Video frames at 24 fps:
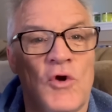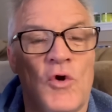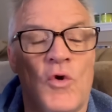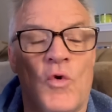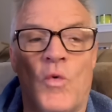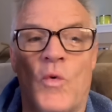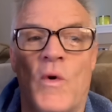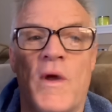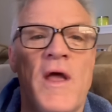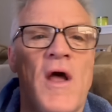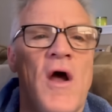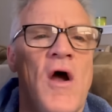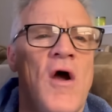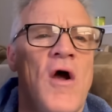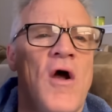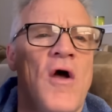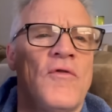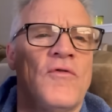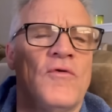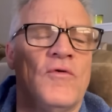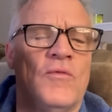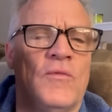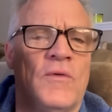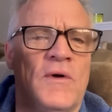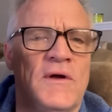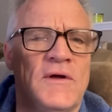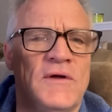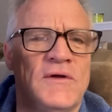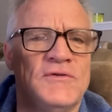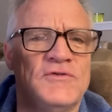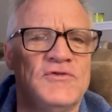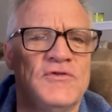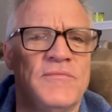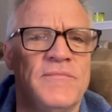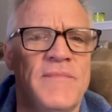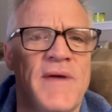We are the
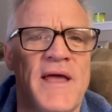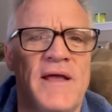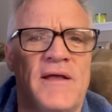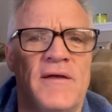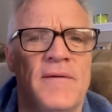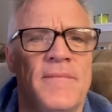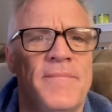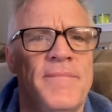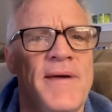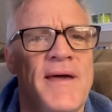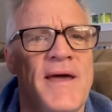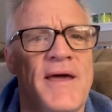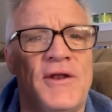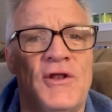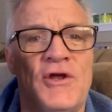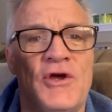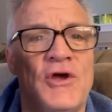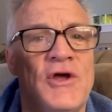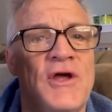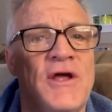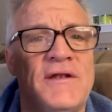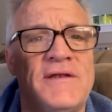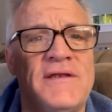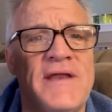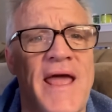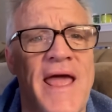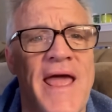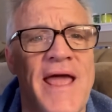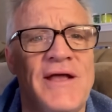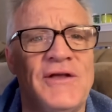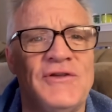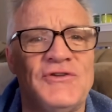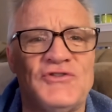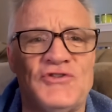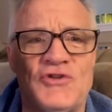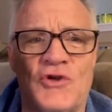ones who make a better
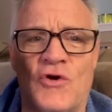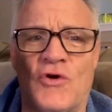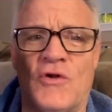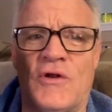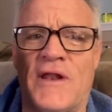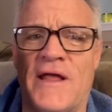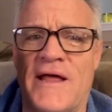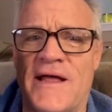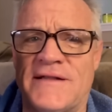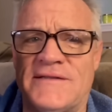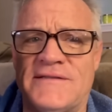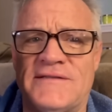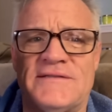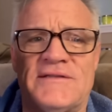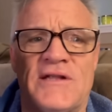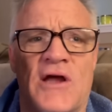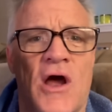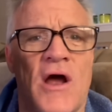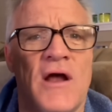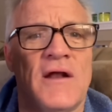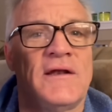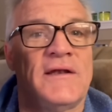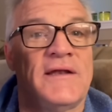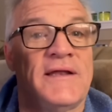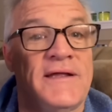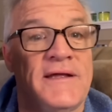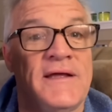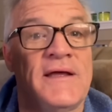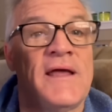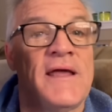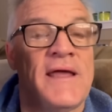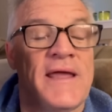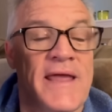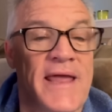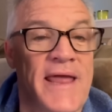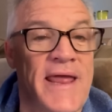day. So let's start.
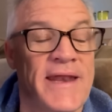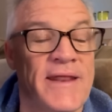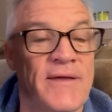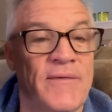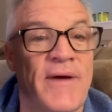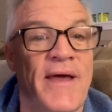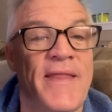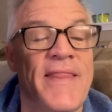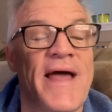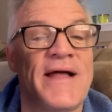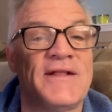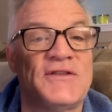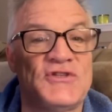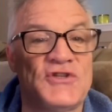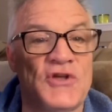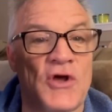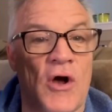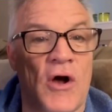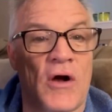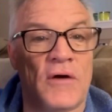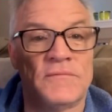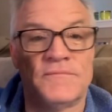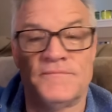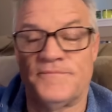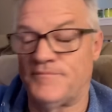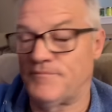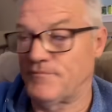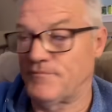Anyway, that song.